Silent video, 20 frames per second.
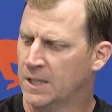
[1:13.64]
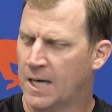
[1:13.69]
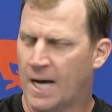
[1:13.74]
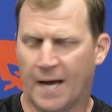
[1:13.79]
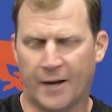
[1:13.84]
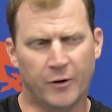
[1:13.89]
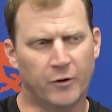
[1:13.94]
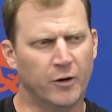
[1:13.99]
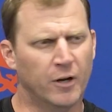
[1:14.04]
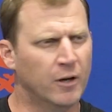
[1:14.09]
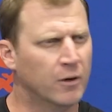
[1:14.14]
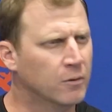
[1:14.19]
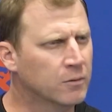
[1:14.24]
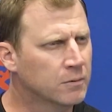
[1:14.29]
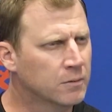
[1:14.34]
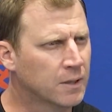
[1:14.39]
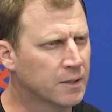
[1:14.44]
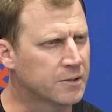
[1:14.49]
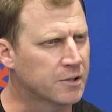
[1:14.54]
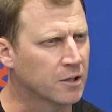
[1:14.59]
I don't know.
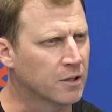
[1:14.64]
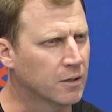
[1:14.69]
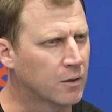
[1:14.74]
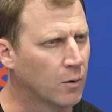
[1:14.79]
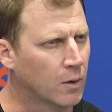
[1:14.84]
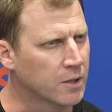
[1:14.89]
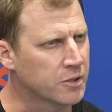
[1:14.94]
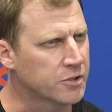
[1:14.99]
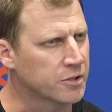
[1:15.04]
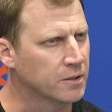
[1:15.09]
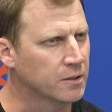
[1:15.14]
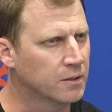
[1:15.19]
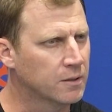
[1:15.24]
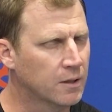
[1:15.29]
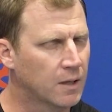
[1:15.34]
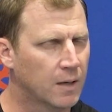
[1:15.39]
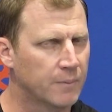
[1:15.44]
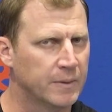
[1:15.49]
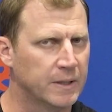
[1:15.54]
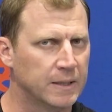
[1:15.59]
That's a good question.
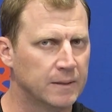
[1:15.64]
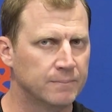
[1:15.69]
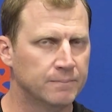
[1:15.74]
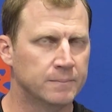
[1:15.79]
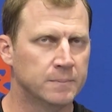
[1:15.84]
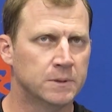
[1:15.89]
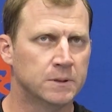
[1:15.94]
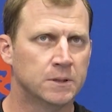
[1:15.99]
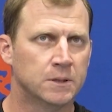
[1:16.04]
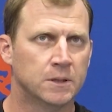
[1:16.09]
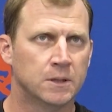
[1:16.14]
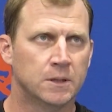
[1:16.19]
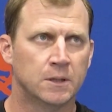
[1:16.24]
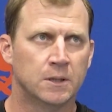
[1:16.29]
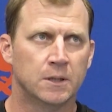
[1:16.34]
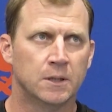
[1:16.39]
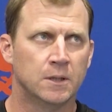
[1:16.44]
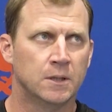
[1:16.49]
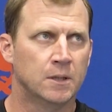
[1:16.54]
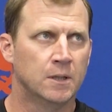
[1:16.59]
I mean,
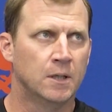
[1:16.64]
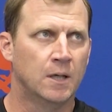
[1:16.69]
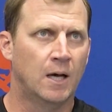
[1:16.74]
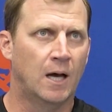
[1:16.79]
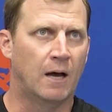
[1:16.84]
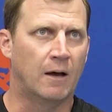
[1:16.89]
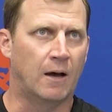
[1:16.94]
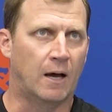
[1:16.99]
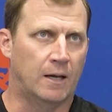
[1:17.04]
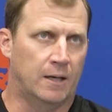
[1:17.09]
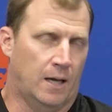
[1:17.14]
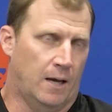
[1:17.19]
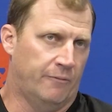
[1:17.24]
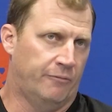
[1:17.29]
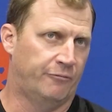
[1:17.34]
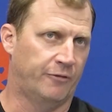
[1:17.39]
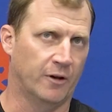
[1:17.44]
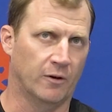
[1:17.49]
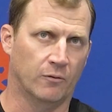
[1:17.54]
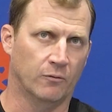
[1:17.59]
I
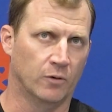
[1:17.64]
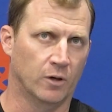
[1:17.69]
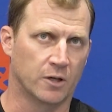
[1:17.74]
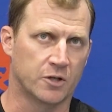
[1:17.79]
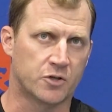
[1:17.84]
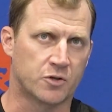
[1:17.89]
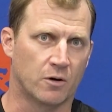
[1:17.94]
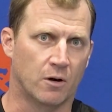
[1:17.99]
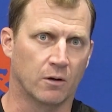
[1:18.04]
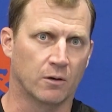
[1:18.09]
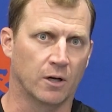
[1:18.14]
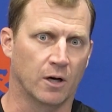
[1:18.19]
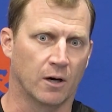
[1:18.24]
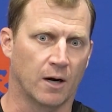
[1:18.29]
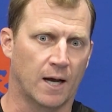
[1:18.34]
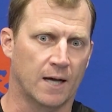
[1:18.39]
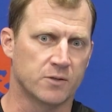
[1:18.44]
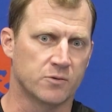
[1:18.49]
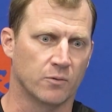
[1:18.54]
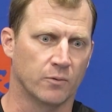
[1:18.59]
felt really strongly our
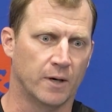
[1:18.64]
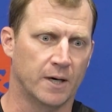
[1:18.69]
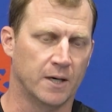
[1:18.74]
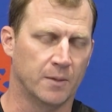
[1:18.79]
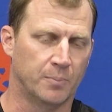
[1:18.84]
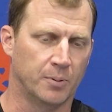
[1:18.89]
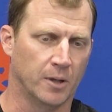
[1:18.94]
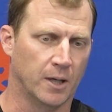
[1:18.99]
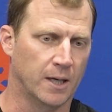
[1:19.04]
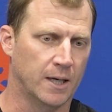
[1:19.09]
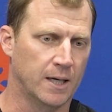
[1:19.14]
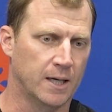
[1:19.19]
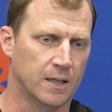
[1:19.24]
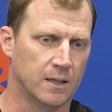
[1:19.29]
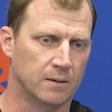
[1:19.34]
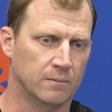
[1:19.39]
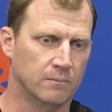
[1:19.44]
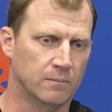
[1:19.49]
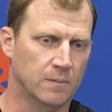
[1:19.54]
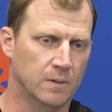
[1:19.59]
guys were ready to play
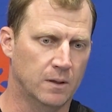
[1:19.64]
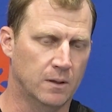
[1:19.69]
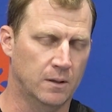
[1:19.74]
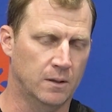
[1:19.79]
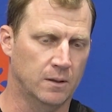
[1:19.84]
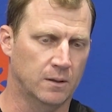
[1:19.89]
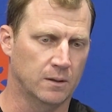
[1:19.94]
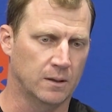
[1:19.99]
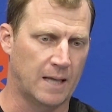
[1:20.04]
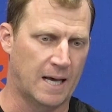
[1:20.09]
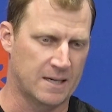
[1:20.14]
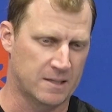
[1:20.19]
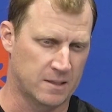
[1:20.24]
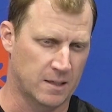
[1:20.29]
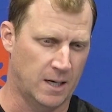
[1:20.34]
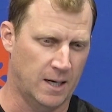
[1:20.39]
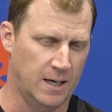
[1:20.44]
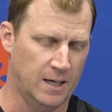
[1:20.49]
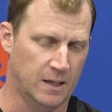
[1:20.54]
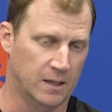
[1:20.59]
and last
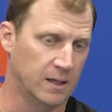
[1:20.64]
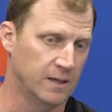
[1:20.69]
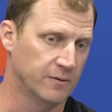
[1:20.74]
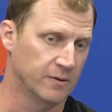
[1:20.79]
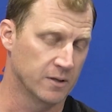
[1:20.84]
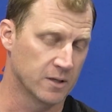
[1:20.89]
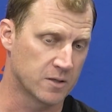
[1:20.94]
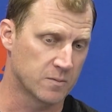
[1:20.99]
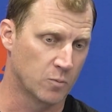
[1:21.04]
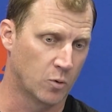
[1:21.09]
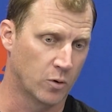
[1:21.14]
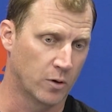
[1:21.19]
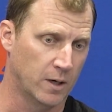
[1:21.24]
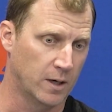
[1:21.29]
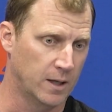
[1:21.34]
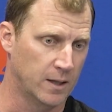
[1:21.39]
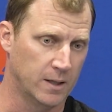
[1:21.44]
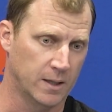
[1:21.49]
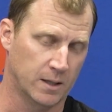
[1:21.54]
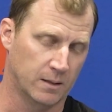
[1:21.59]
night and even this morning,
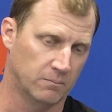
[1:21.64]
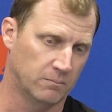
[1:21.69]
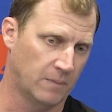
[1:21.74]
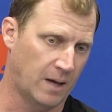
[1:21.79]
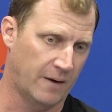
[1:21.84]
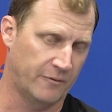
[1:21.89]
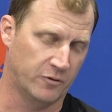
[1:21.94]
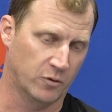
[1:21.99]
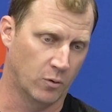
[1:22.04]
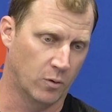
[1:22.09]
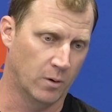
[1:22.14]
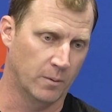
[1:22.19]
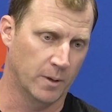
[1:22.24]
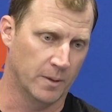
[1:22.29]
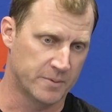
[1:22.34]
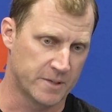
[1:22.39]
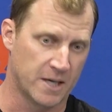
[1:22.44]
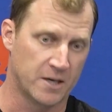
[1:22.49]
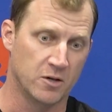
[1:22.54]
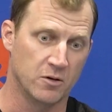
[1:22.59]
and then after
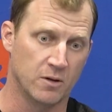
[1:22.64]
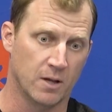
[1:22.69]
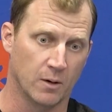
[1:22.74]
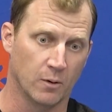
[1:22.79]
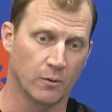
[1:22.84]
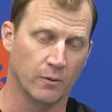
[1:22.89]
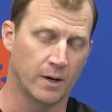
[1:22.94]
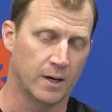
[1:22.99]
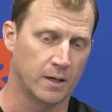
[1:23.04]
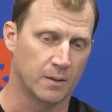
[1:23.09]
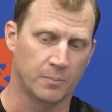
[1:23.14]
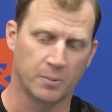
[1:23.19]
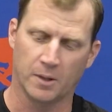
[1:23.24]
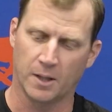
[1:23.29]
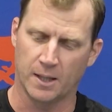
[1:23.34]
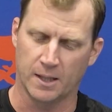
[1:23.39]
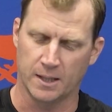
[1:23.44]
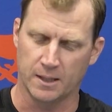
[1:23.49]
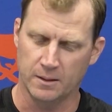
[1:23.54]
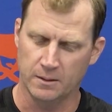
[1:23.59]
warm-ups, I knew they were ready to
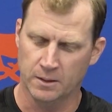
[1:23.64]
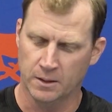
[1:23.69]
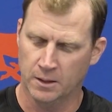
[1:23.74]
play.